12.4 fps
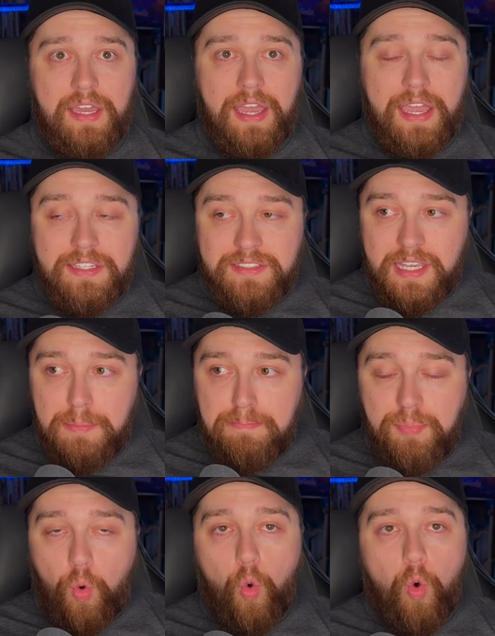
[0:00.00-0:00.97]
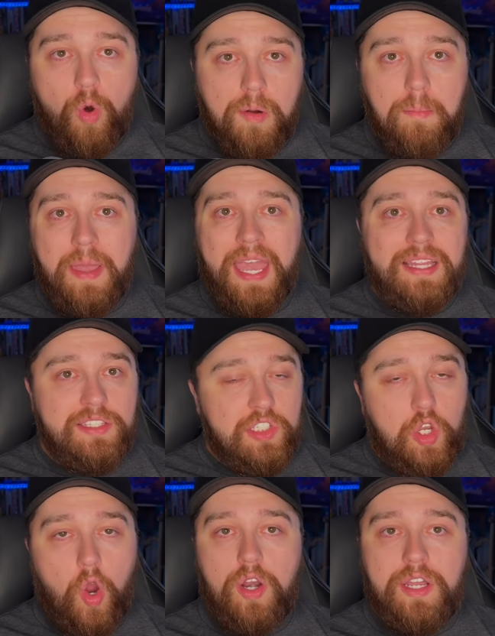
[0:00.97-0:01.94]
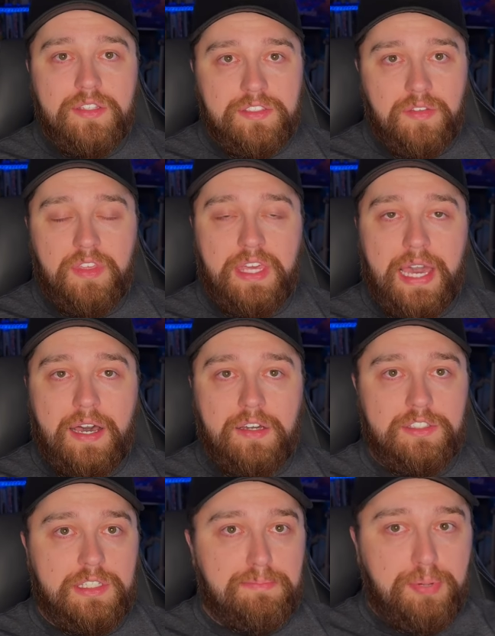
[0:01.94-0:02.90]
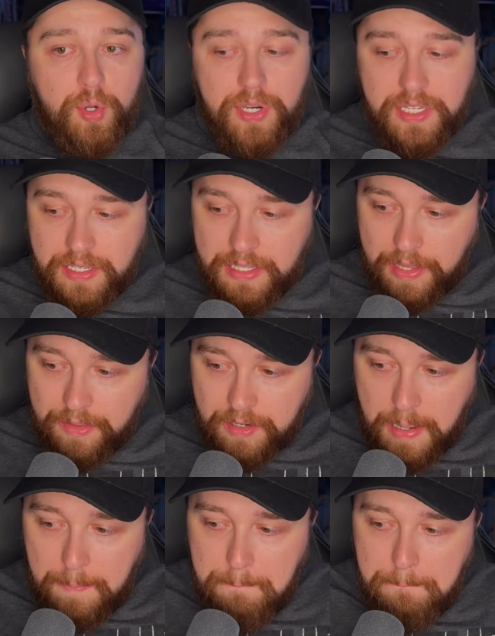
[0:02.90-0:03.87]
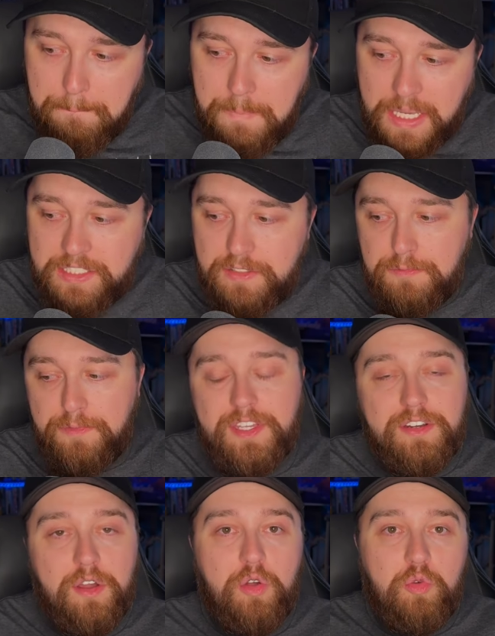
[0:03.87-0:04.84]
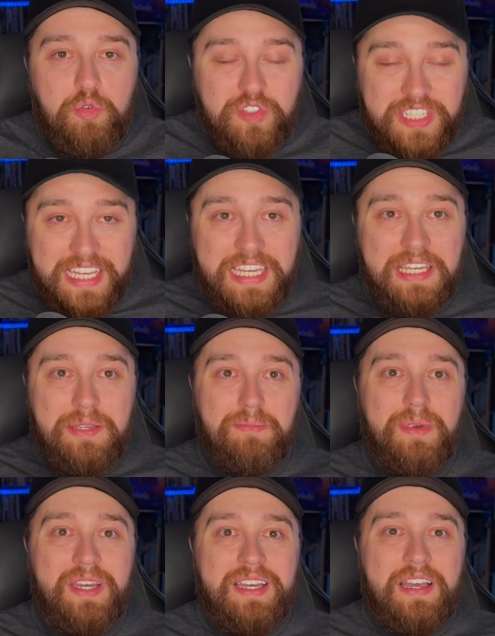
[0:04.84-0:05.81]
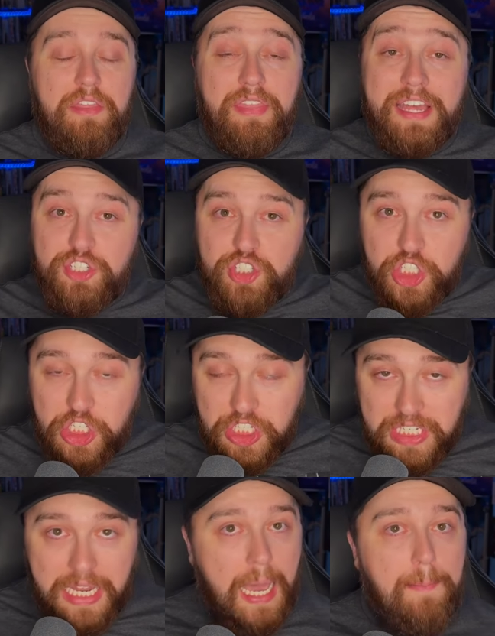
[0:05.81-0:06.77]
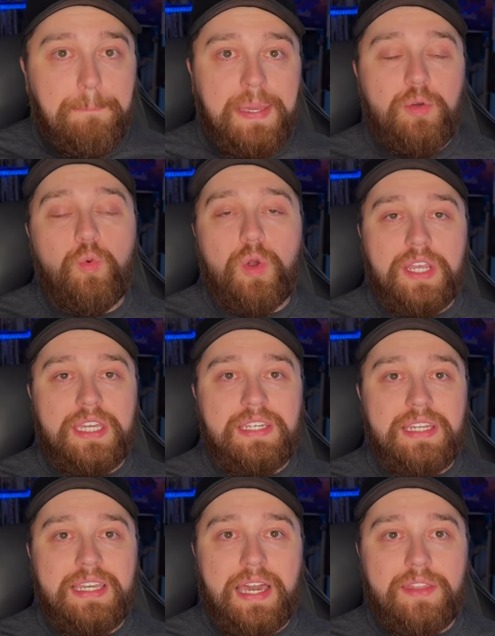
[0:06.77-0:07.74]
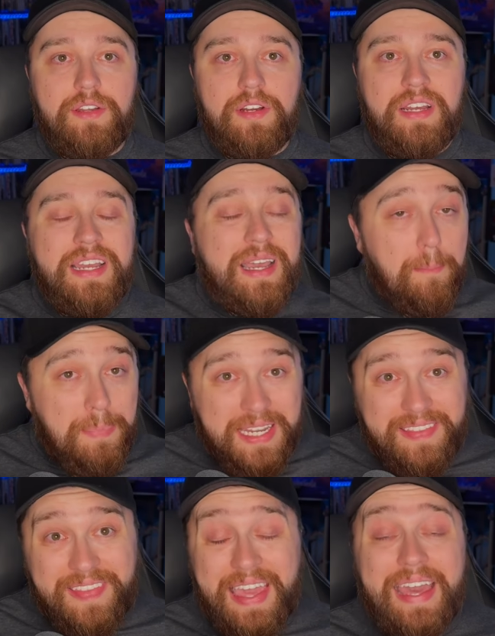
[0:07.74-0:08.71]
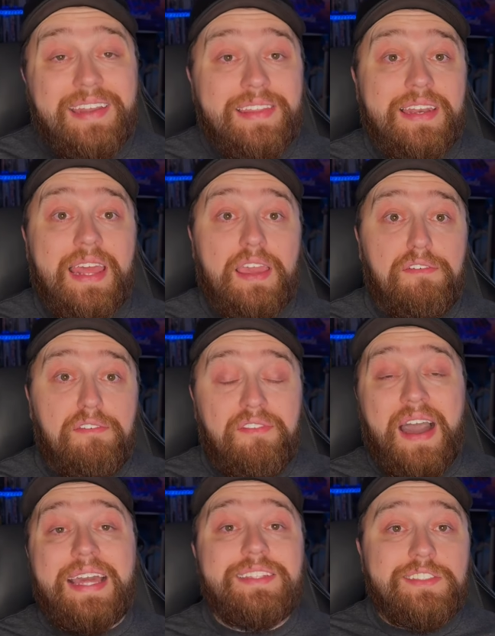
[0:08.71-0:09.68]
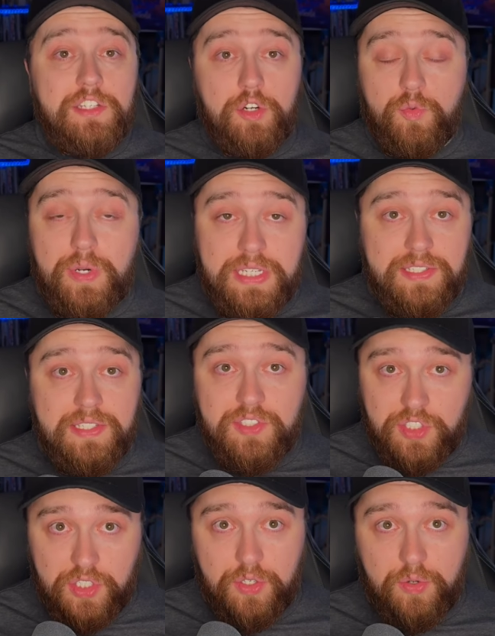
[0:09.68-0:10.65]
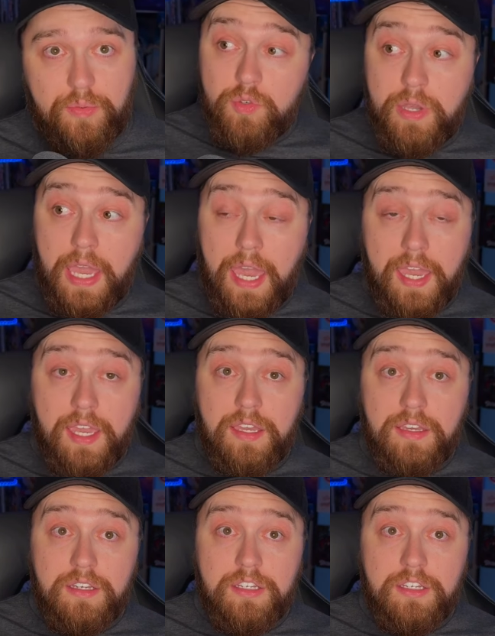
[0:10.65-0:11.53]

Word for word: It's a poor man's Guardians of the Galaxy, putting together a misfit team that should not be working together, but in the end of the day finds their reason to. It's okay